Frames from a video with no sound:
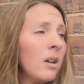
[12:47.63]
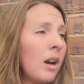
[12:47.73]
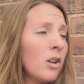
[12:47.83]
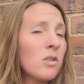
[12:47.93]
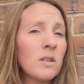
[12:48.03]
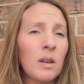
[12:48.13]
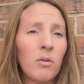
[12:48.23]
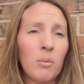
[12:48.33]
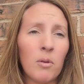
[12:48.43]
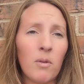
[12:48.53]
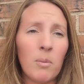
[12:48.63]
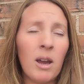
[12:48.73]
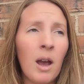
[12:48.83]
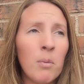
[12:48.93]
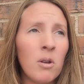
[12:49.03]
I just leave some of them. It
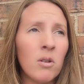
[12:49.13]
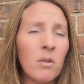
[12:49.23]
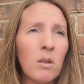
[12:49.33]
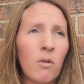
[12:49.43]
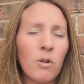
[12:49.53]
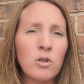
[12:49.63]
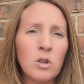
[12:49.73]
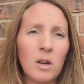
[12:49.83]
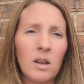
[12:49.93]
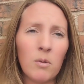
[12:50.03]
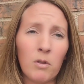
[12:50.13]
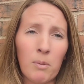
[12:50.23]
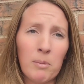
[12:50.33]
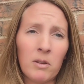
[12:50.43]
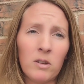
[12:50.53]
happened the first year I did it was by
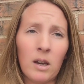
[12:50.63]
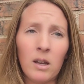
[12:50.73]
mistake.